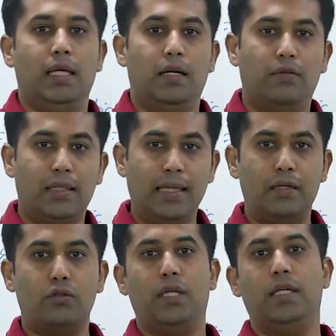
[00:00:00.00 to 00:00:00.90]
it will
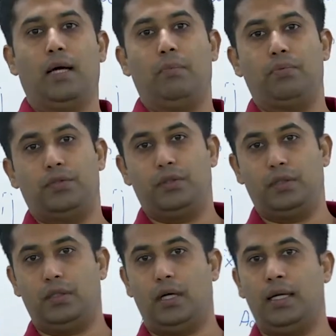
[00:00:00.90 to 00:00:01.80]
tend to heat up,
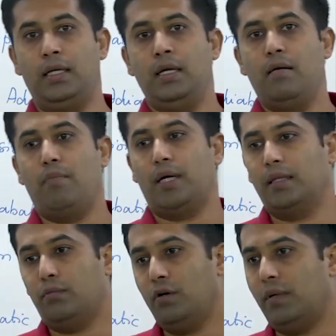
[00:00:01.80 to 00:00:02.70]
right? But
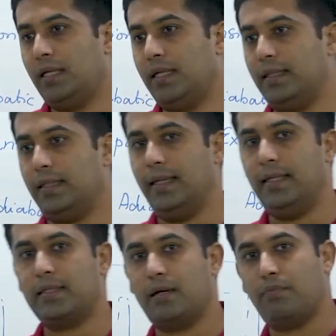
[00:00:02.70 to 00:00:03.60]
the moment it
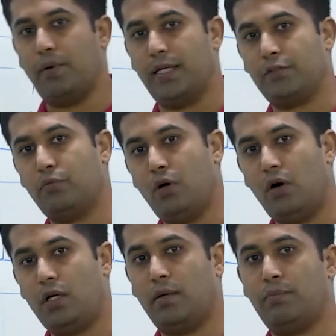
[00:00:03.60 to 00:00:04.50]
heats up by a
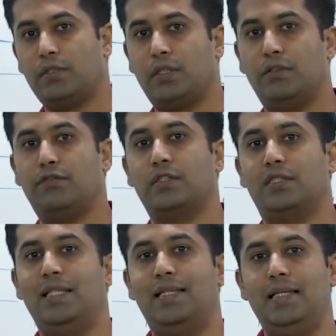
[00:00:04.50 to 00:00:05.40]
small temperature difference
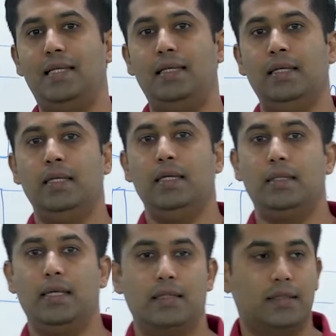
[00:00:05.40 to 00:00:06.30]
dT,
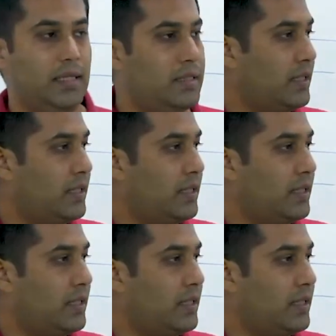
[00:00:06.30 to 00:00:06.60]
there is heat